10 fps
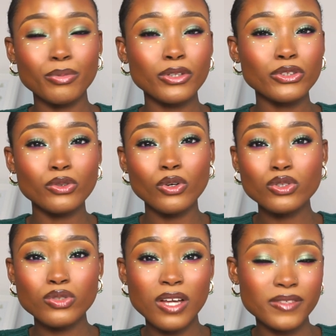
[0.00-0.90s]
but you
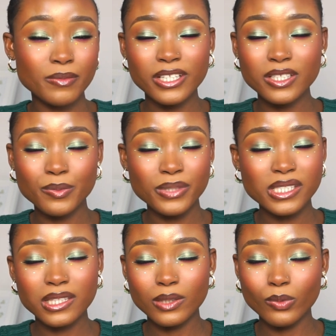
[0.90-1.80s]
also have to be ready to put
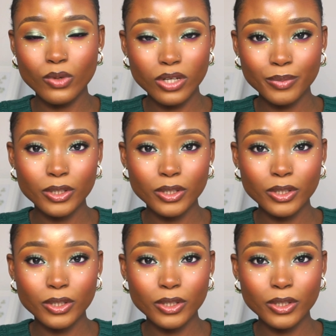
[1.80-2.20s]
in the work,